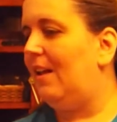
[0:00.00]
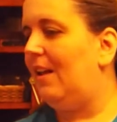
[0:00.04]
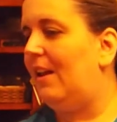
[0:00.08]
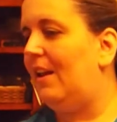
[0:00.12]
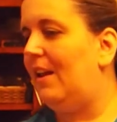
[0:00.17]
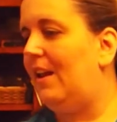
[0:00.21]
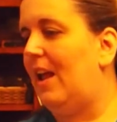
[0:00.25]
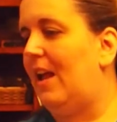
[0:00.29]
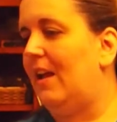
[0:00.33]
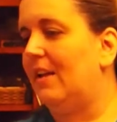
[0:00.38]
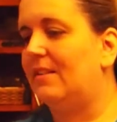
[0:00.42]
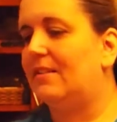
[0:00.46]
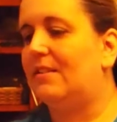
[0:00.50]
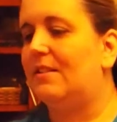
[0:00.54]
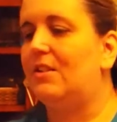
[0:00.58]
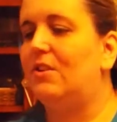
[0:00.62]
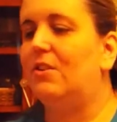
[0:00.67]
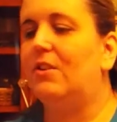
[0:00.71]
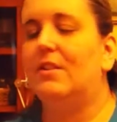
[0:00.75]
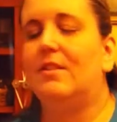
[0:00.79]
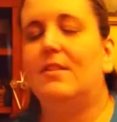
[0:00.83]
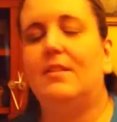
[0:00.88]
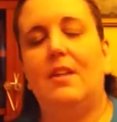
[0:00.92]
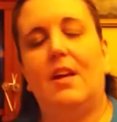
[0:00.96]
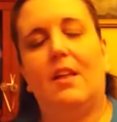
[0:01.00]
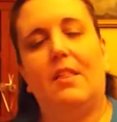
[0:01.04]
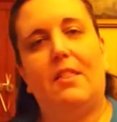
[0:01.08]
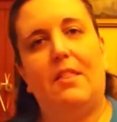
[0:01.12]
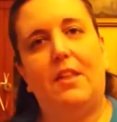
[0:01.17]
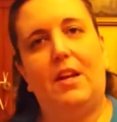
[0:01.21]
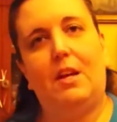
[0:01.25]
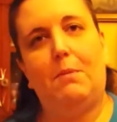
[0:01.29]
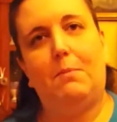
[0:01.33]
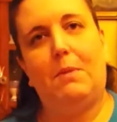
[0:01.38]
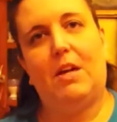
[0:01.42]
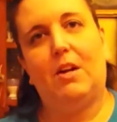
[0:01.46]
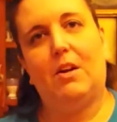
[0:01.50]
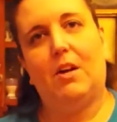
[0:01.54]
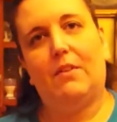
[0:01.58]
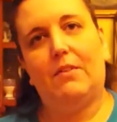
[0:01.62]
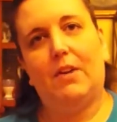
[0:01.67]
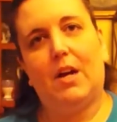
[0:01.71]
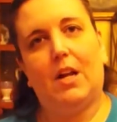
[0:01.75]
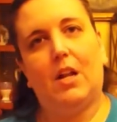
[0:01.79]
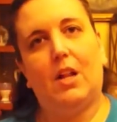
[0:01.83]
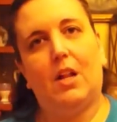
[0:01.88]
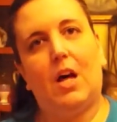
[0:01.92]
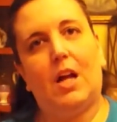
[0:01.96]
Next, you can see a theme here. I've got
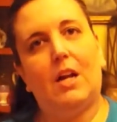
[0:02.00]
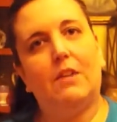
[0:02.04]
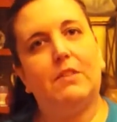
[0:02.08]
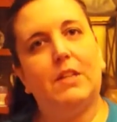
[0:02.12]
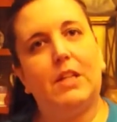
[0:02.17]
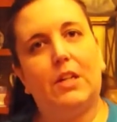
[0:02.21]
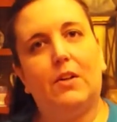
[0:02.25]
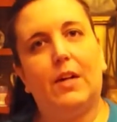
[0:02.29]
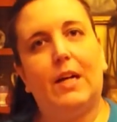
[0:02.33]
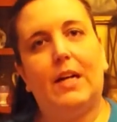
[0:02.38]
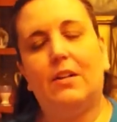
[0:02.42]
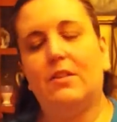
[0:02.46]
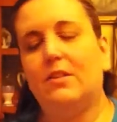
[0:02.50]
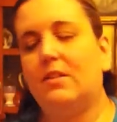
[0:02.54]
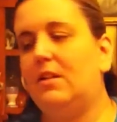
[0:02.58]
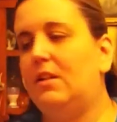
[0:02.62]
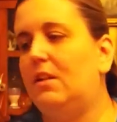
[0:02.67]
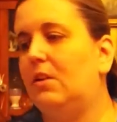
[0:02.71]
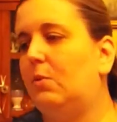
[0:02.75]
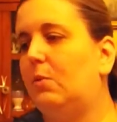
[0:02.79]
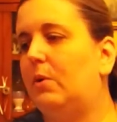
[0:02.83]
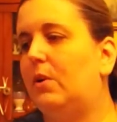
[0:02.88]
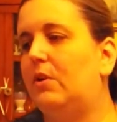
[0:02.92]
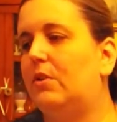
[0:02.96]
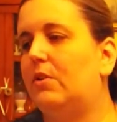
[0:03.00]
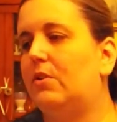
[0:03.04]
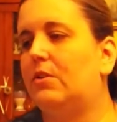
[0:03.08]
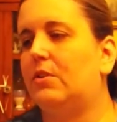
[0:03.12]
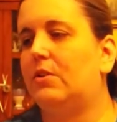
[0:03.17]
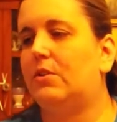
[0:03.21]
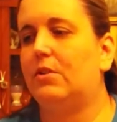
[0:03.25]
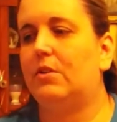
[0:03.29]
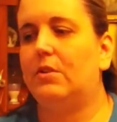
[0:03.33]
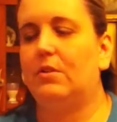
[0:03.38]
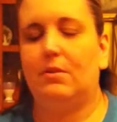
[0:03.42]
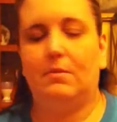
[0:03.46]
a lot of Little House Needleworks,